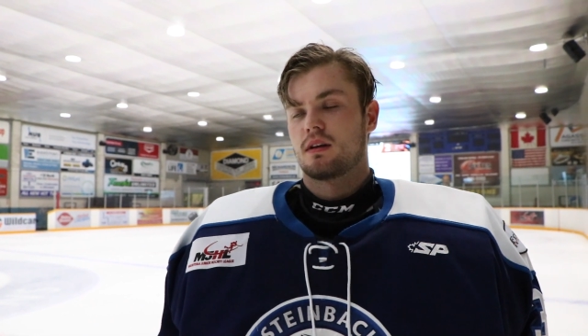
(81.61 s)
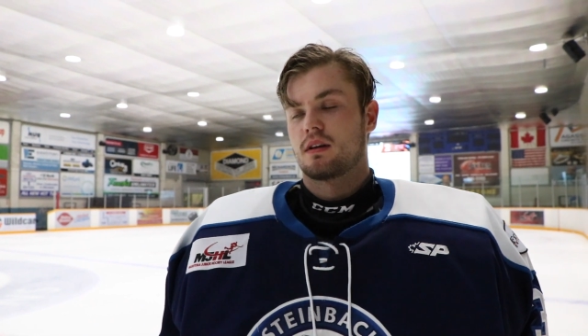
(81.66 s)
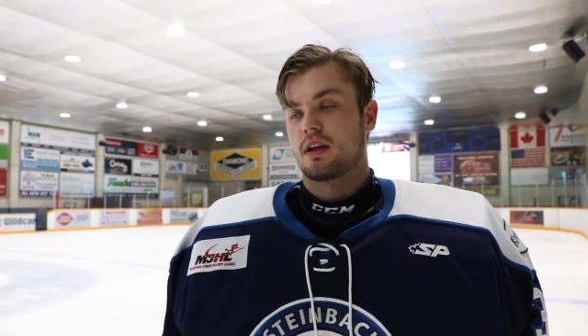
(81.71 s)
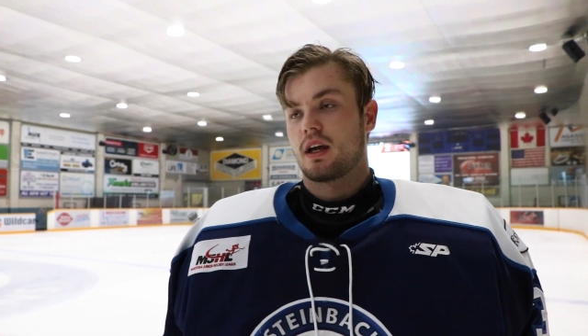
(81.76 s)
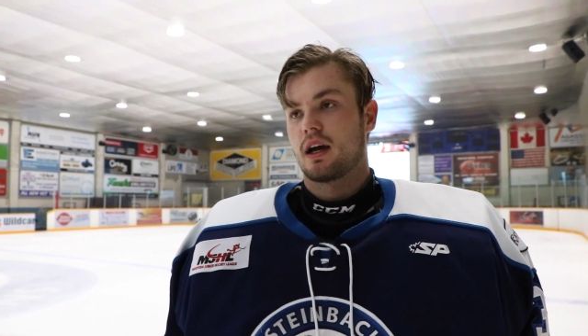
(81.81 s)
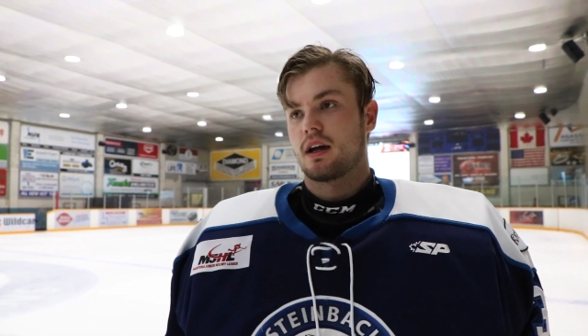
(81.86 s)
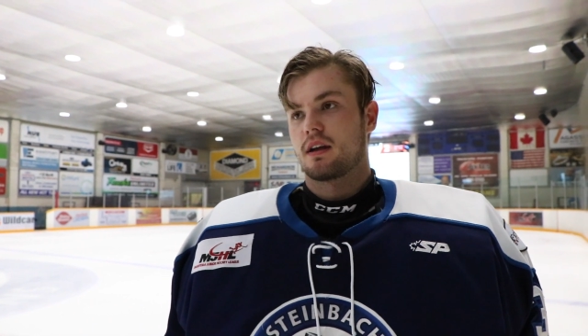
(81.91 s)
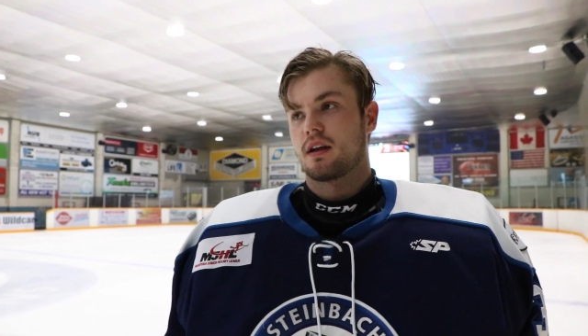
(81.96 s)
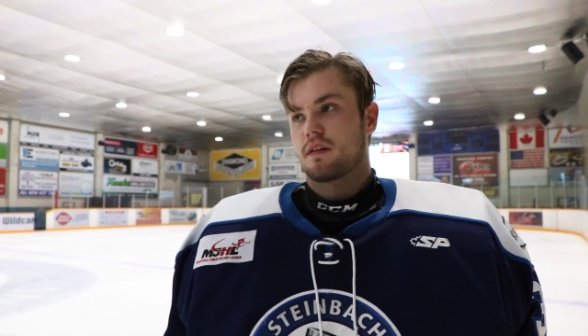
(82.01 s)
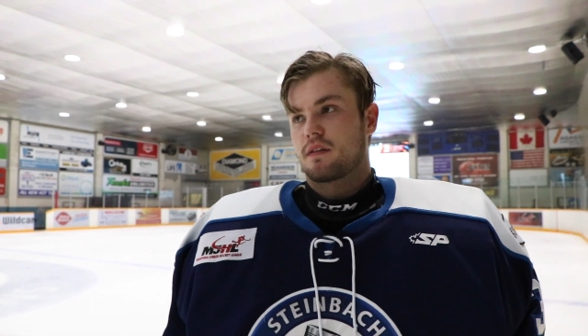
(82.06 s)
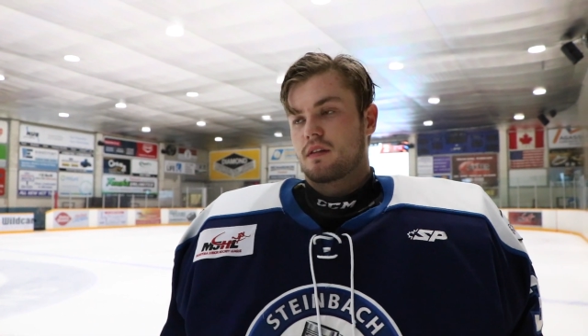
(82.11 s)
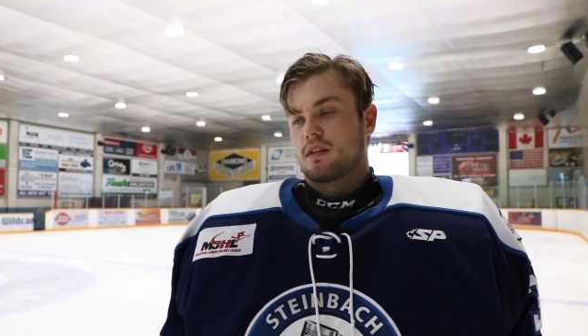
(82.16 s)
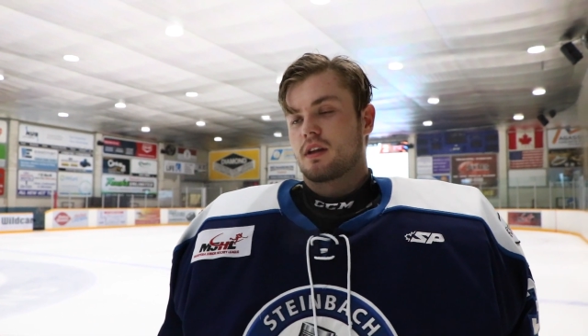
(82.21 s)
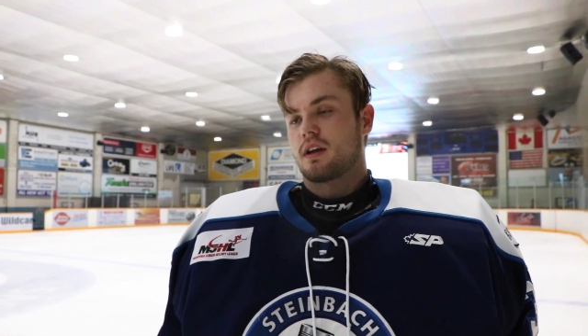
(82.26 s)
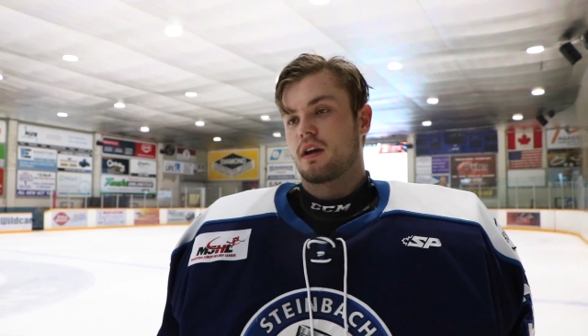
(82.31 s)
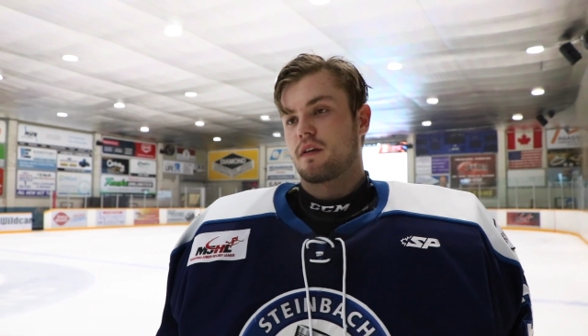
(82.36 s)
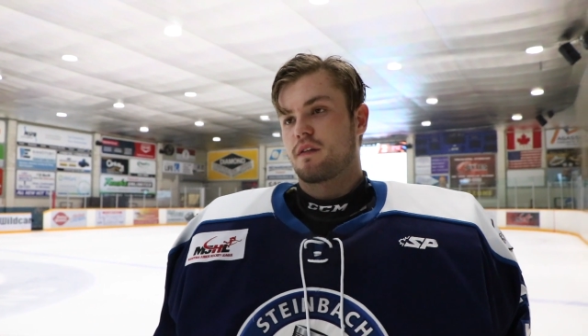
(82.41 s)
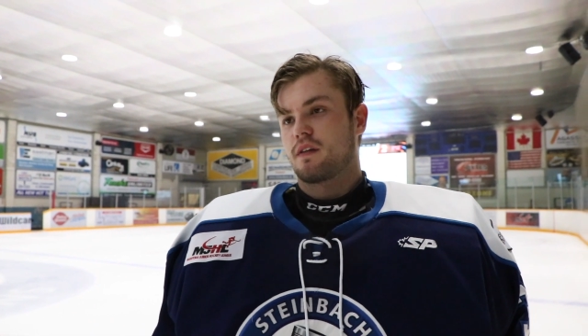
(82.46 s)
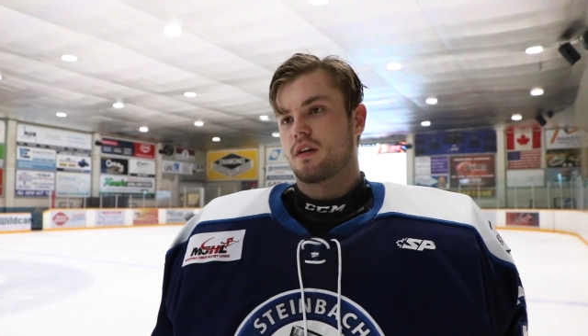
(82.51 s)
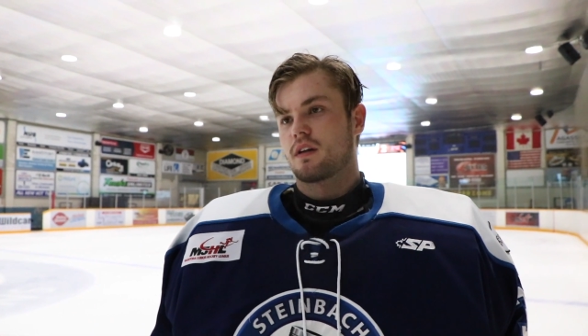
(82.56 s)
Yeah, definitely.
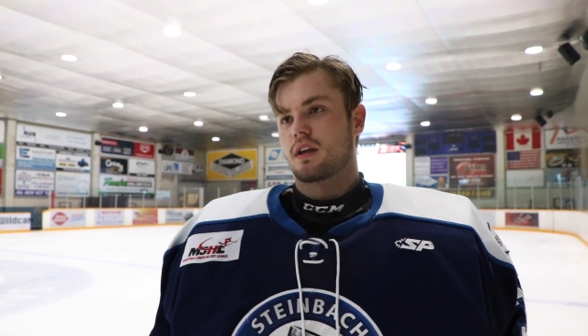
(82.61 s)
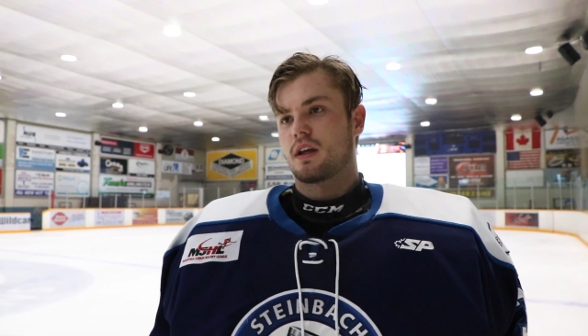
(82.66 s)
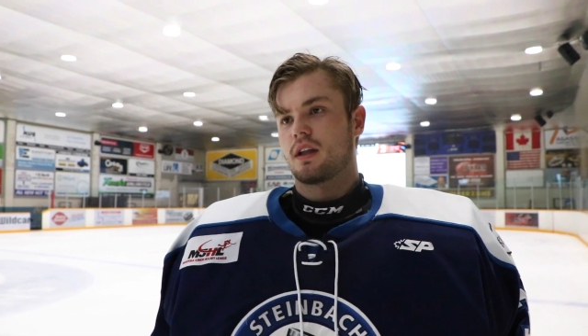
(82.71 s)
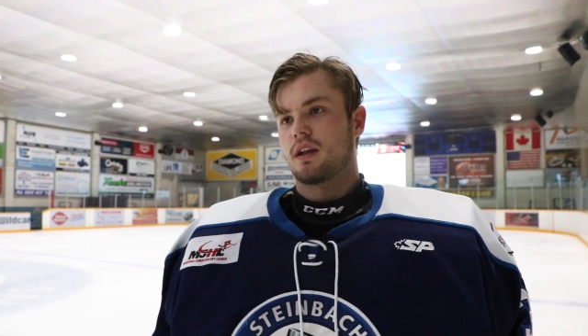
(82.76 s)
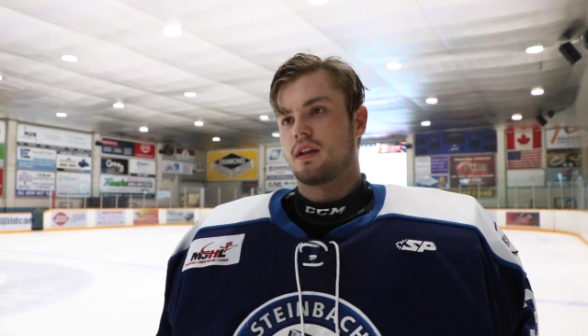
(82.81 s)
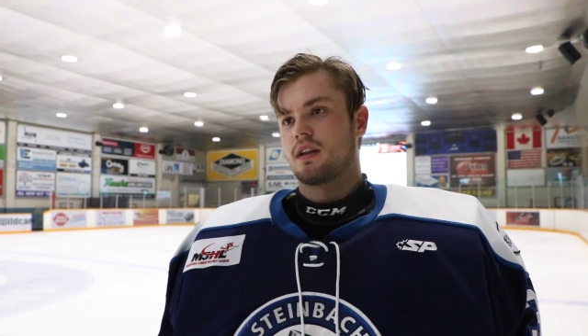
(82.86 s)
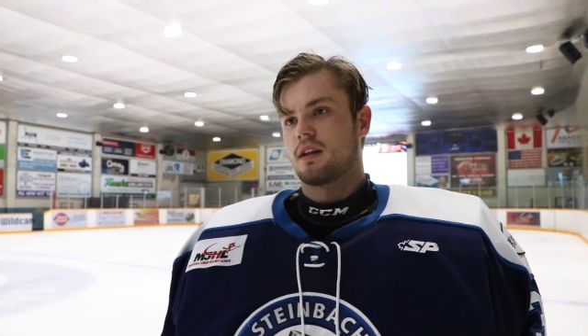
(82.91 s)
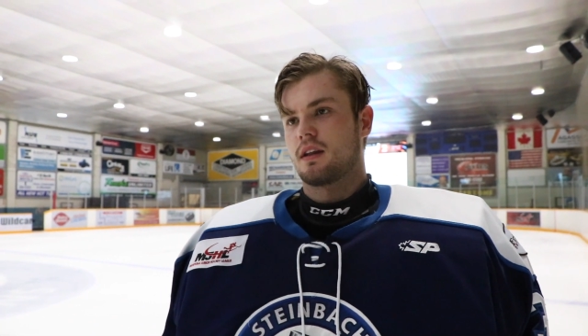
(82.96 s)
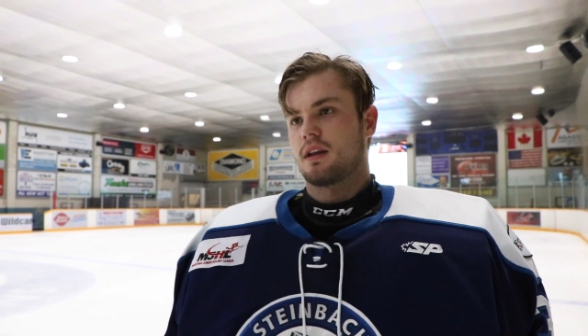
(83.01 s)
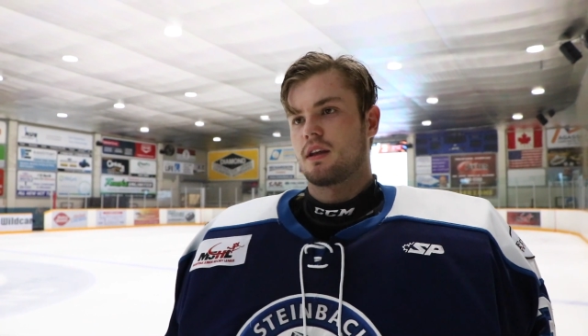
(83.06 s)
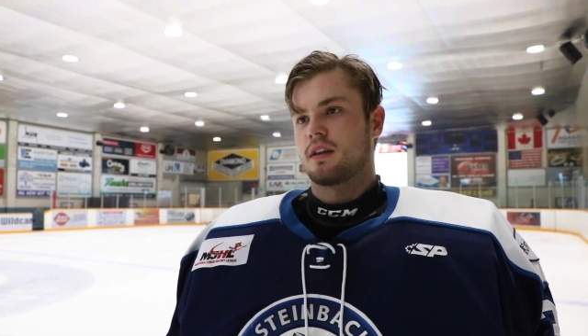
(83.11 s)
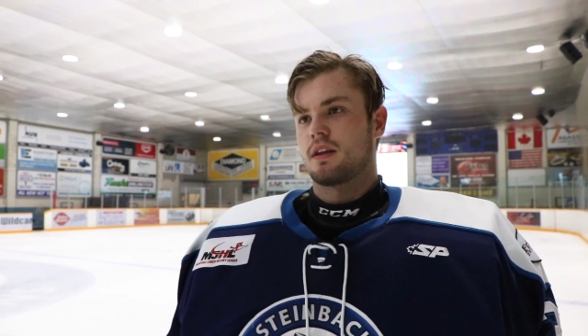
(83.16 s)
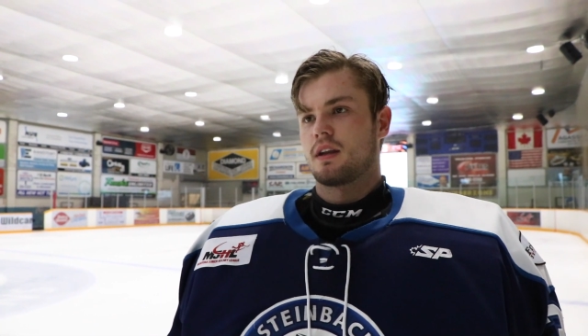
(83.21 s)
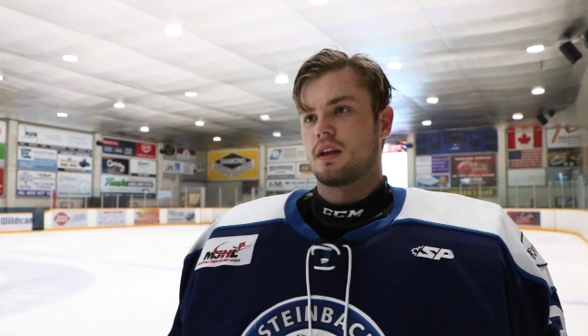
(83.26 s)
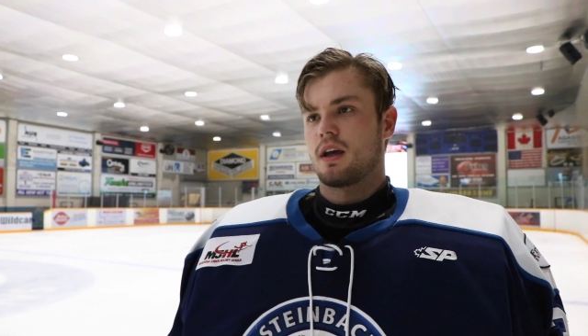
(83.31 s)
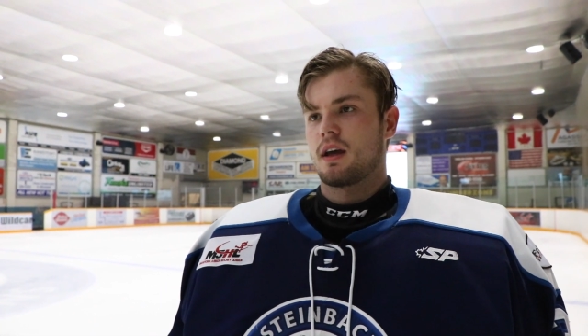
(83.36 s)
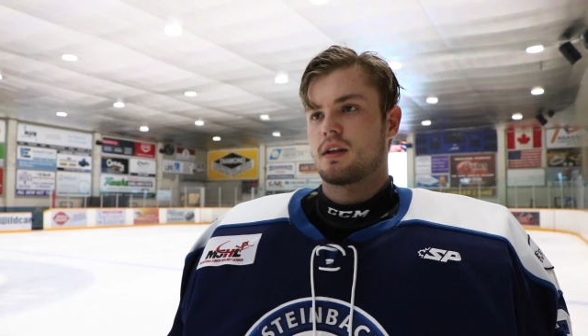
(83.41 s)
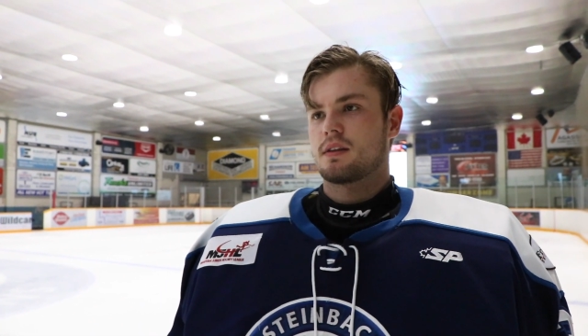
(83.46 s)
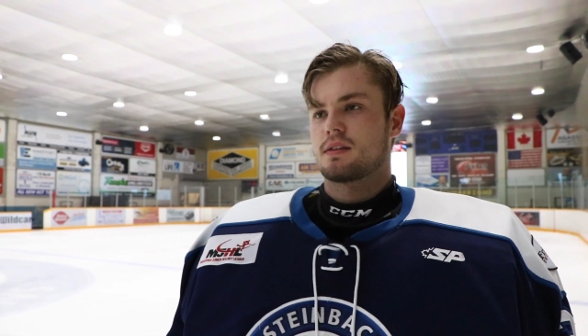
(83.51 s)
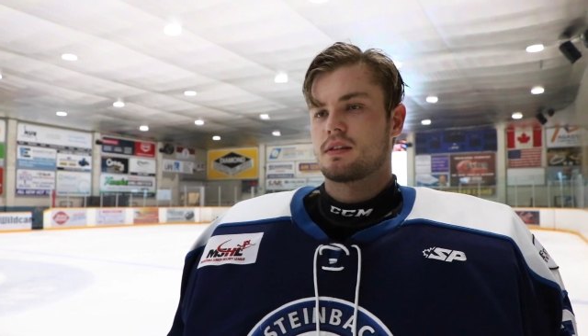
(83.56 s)
I feel good in the
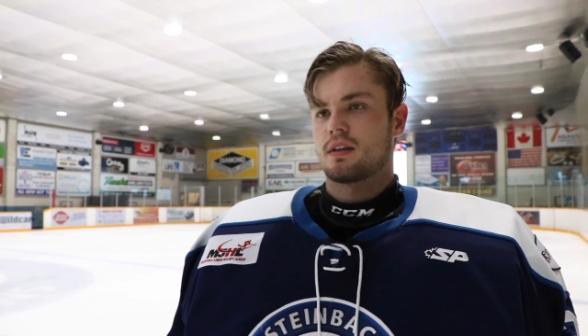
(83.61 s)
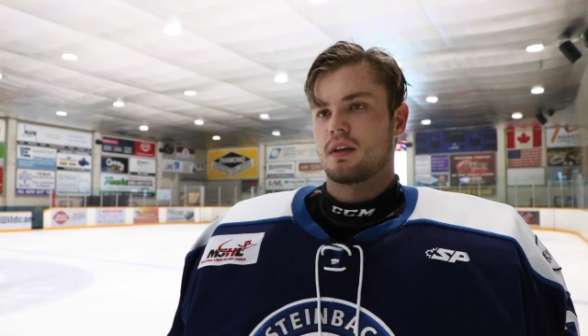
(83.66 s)
net.